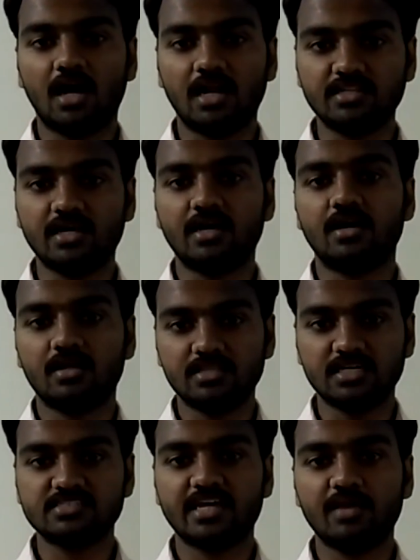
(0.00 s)
and the,
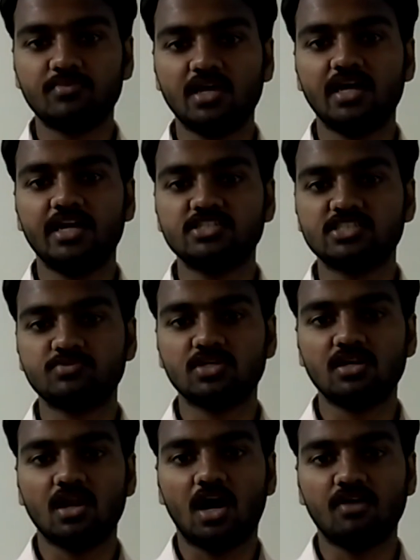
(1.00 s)
thus came the
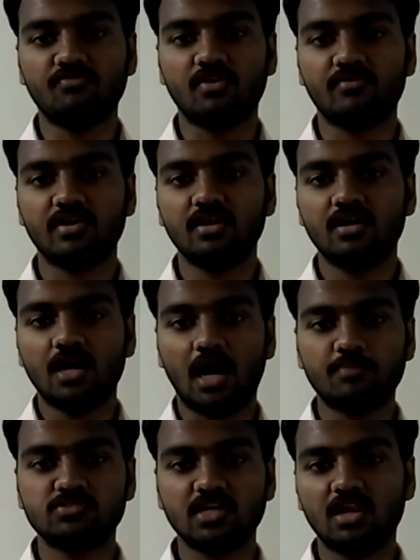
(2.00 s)
inception of our
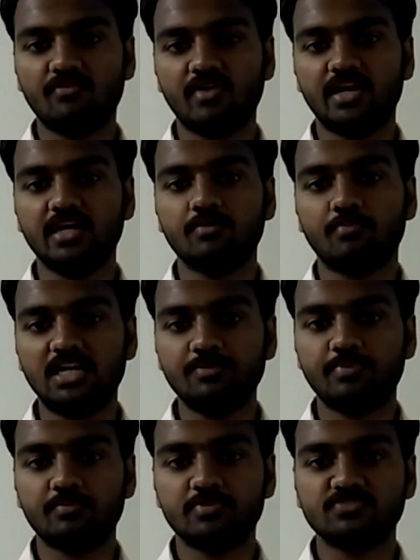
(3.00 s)
obstacle avoiding
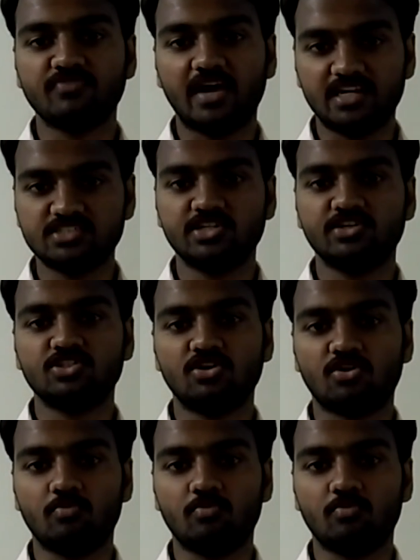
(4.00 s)
multi-purpose fire extinguisher